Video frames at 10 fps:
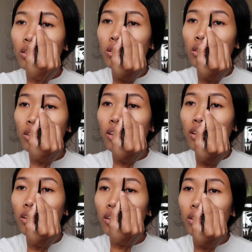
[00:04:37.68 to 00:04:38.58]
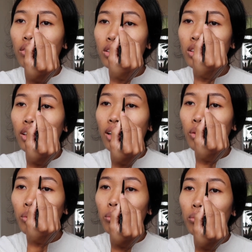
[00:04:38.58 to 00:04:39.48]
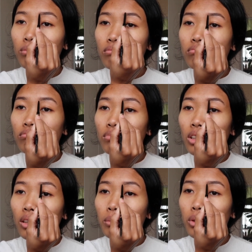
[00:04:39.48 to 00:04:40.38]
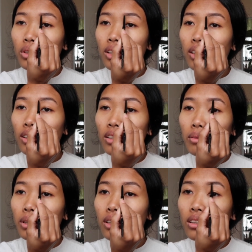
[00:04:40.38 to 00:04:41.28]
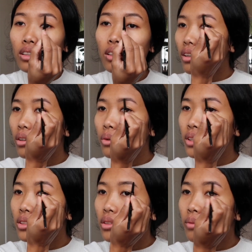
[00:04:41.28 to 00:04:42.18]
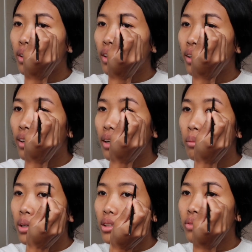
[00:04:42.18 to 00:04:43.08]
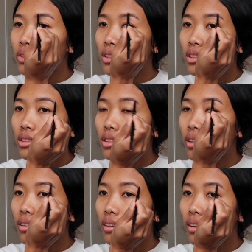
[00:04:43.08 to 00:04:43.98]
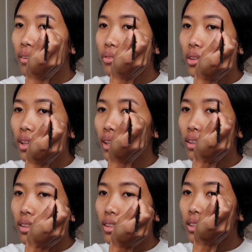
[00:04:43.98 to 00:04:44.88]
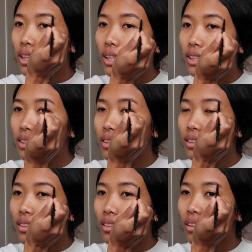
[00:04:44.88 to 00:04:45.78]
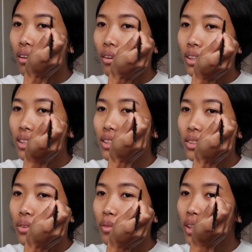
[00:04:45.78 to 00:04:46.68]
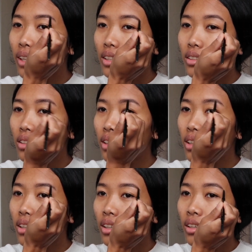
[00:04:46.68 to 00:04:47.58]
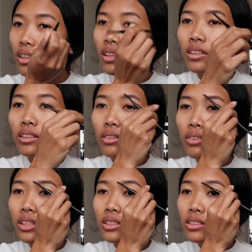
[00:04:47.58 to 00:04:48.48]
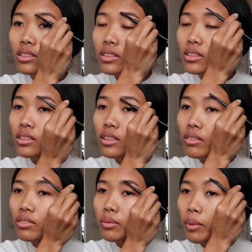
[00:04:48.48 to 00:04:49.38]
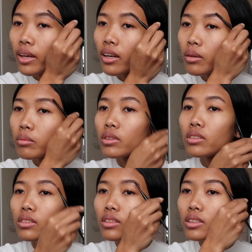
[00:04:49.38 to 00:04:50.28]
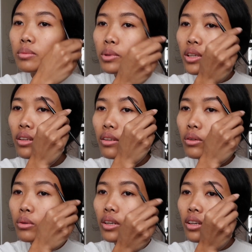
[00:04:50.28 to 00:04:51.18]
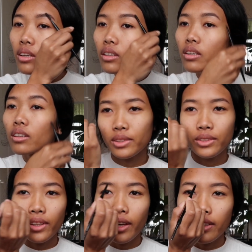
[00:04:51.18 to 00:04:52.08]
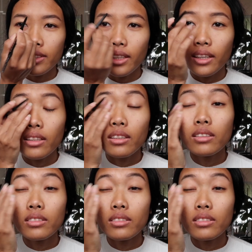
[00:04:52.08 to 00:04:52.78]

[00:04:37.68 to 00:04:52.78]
look, then obviously I would make it more darker, but I always do my eyebrows first, and I feel like this takes the longest for me actually. The rest of the makeup is pretty quick. Then do the other side.